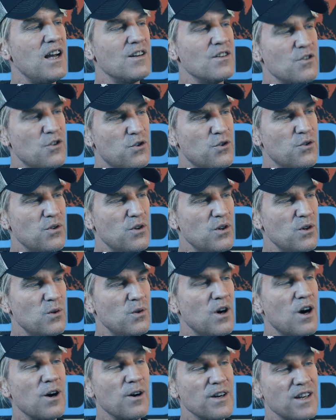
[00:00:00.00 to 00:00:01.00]
and
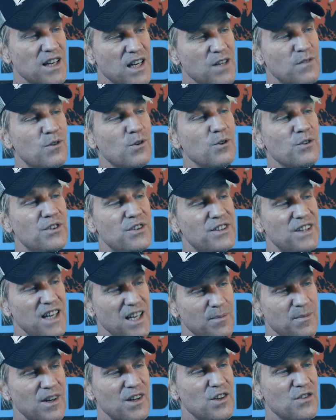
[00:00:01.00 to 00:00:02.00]
crew are evil
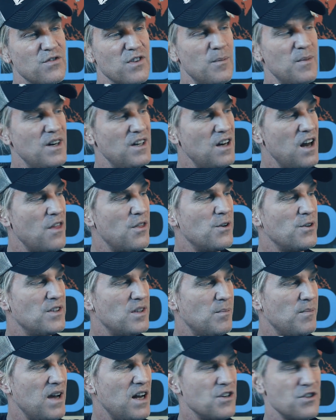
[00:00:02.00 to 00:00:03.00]
demons from another
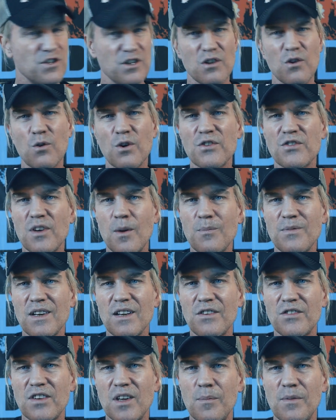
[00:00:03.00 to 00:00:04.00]
dimension or
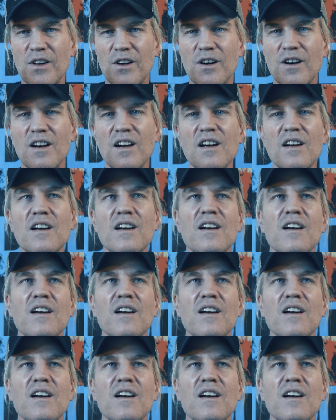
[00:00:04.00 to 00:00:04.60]
something similar.